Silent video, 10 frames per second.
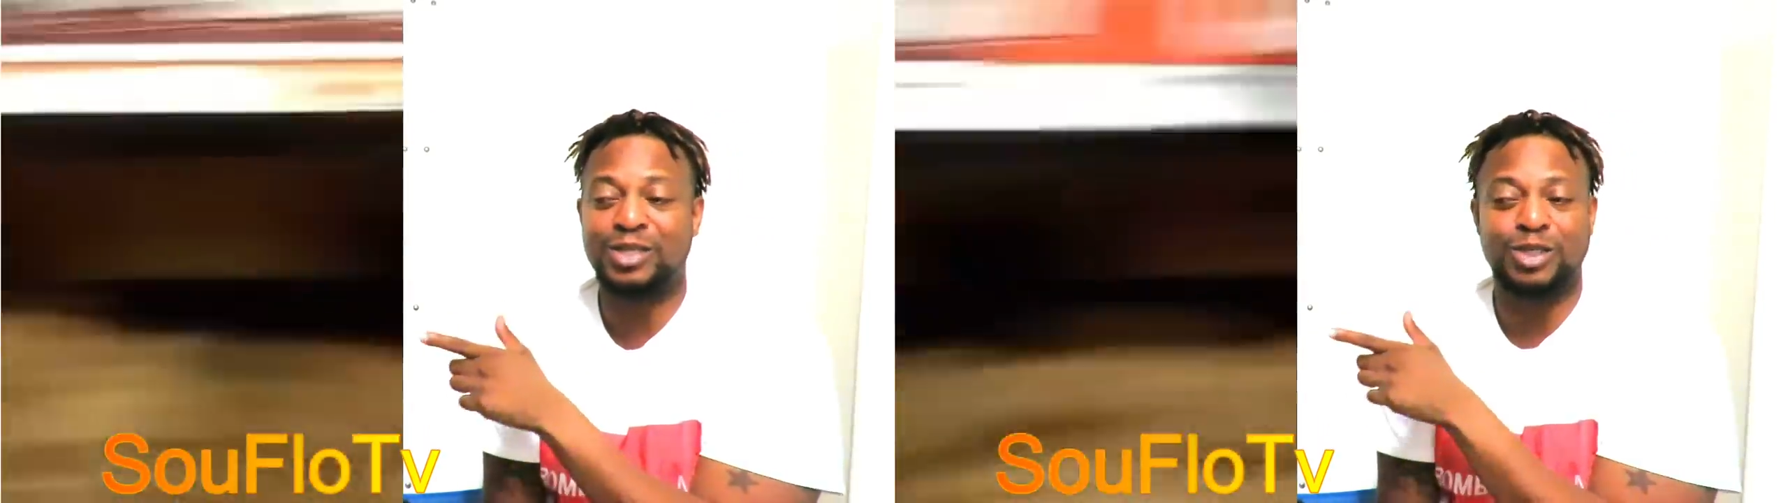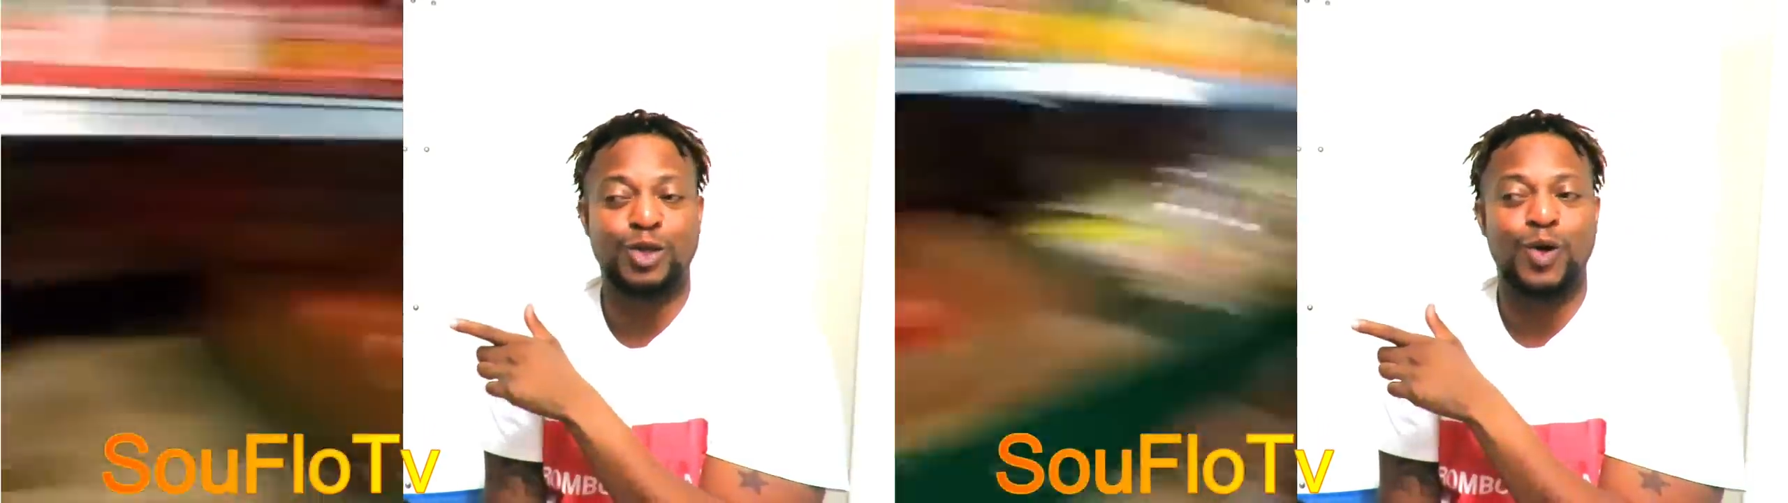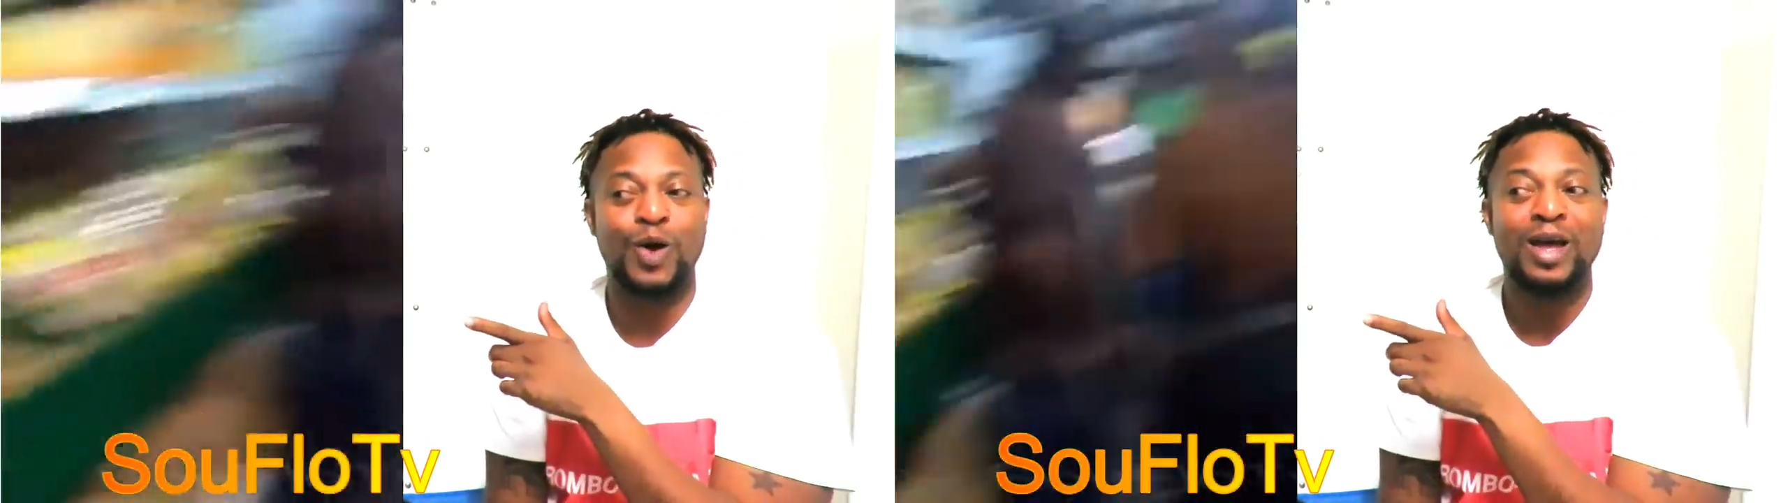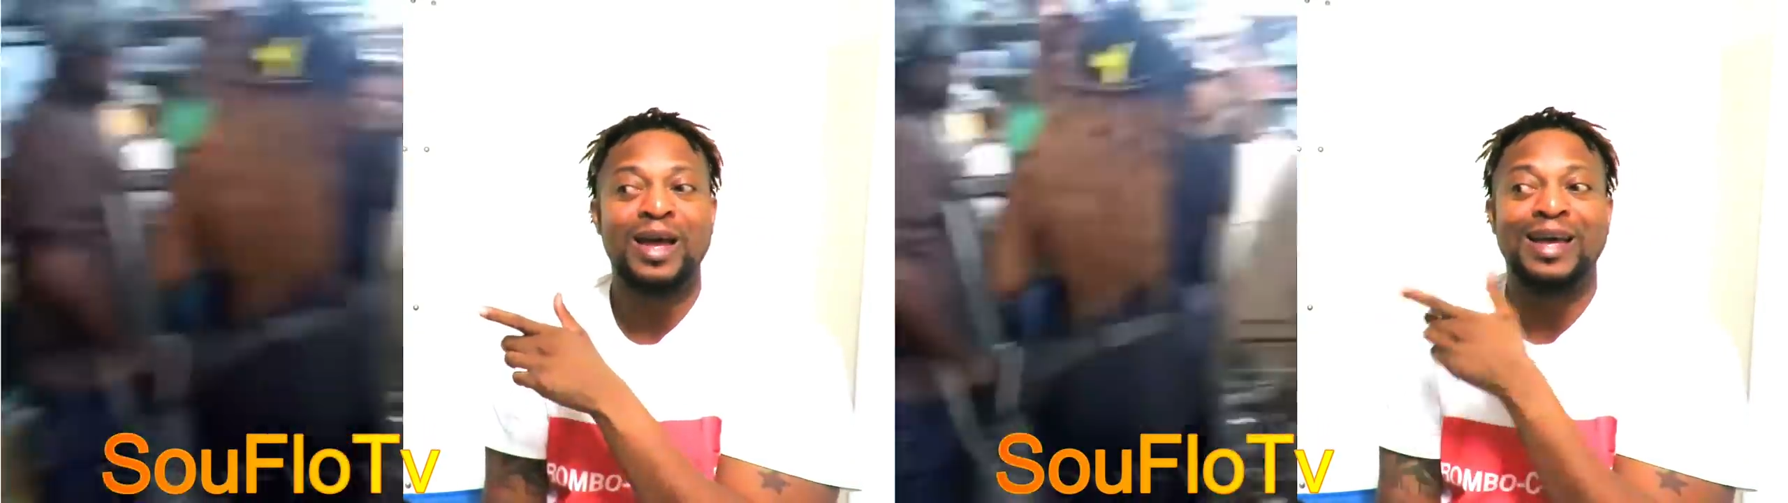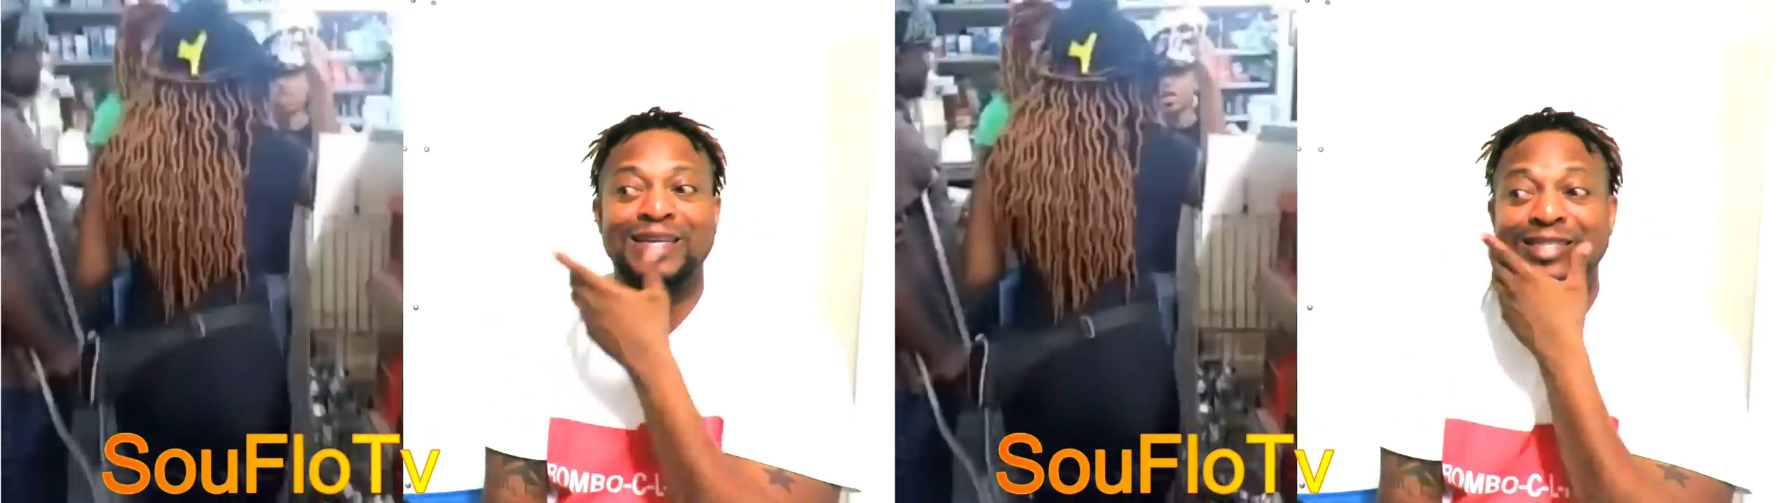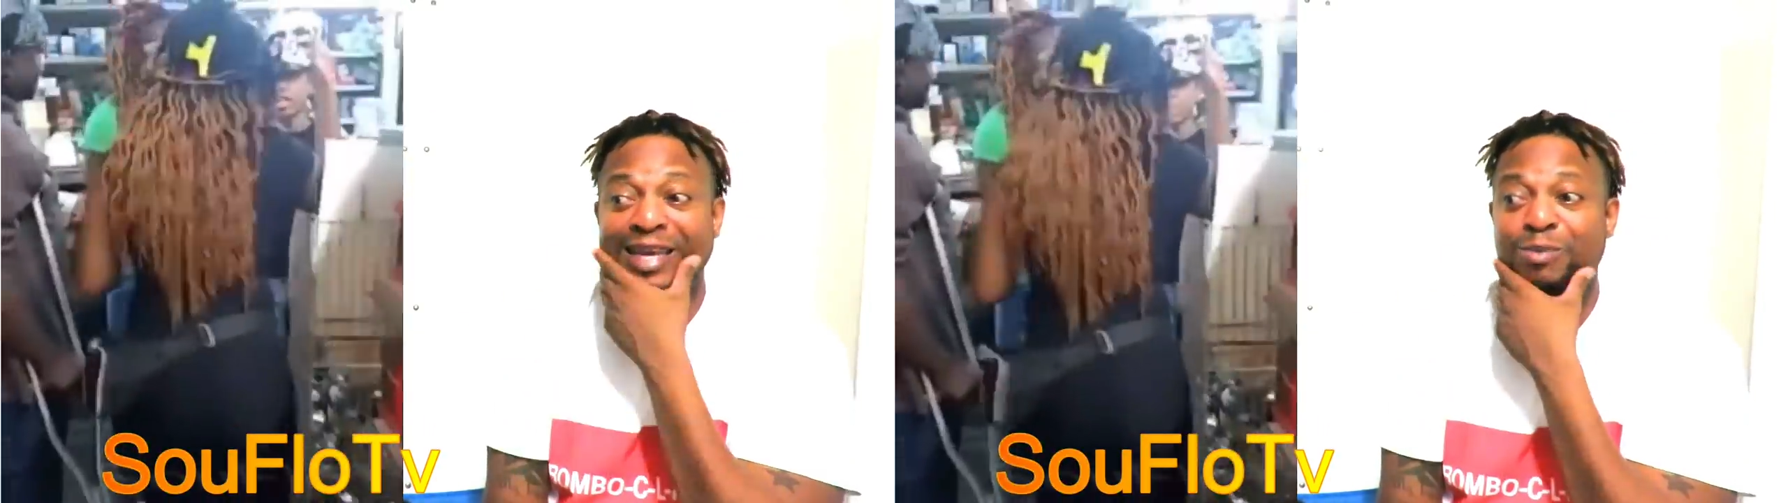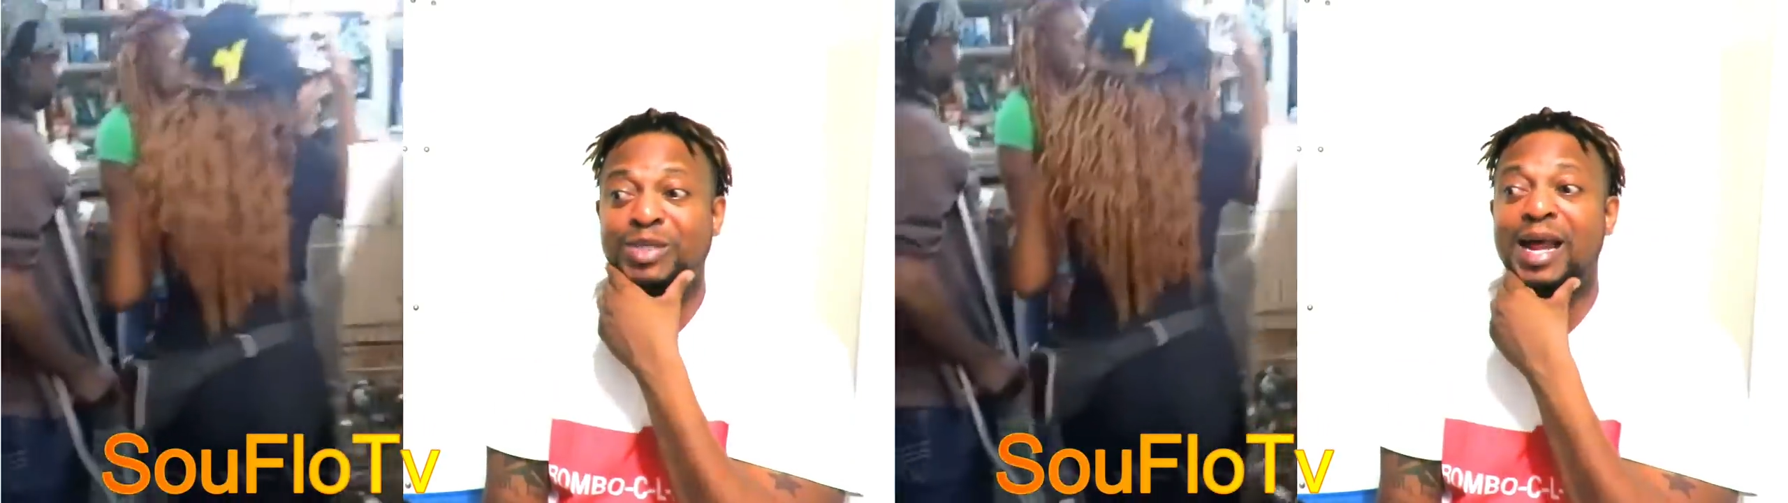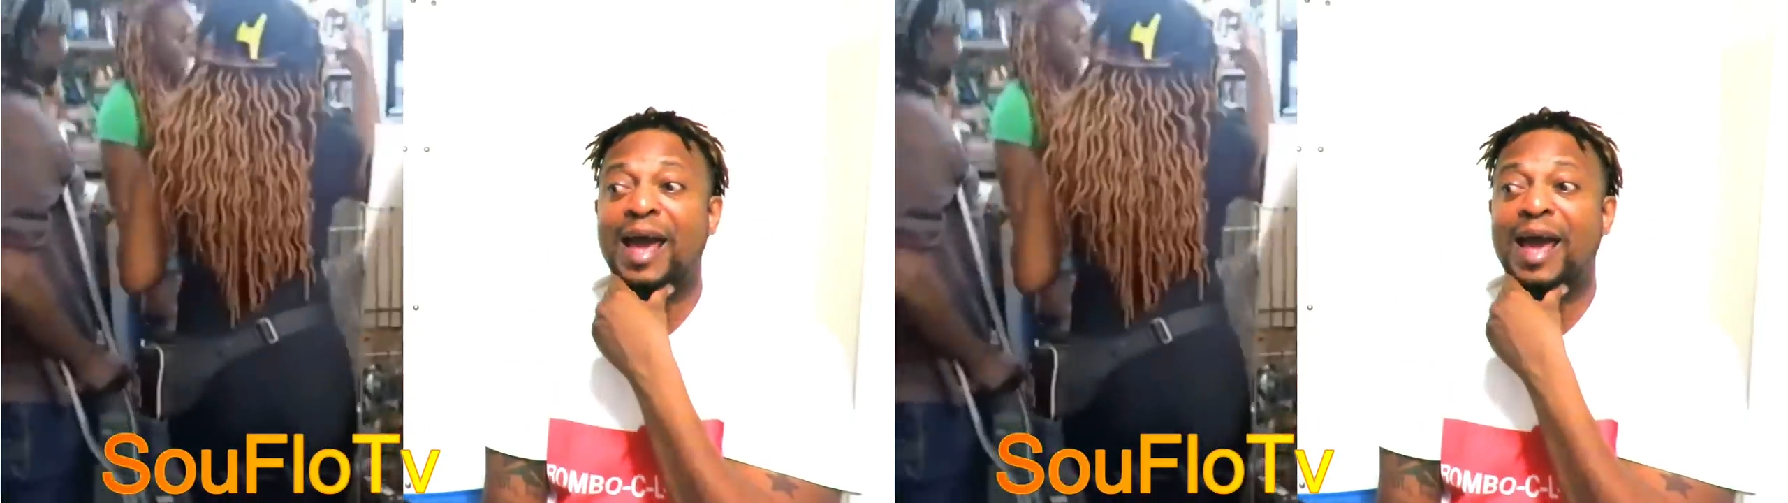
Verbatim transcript: So it seems